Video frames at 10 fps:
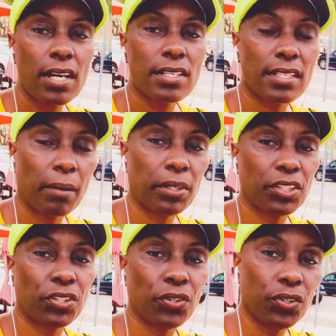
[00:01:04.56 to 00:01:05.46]
some of the
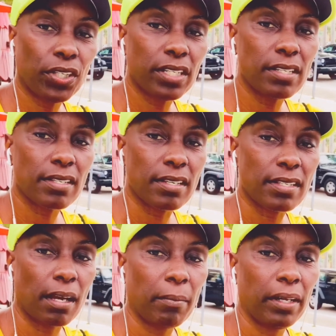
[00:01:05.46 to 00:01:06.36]
cures and
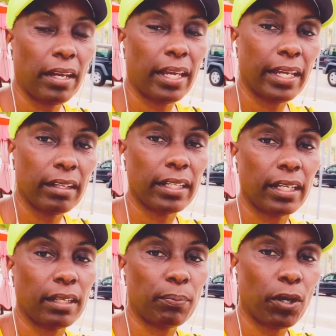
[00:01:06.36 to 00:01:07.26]
some of the
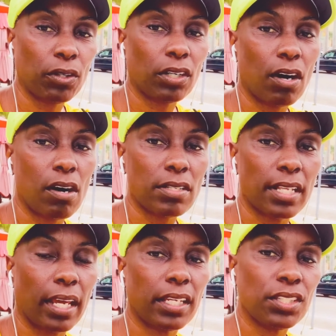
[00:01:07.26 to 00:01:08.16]
healing protocols
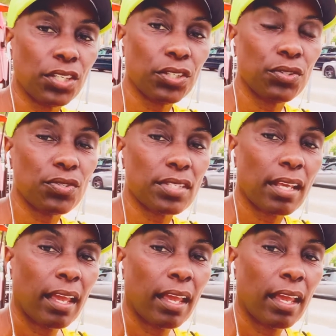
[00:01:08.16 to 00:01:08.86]
that he used.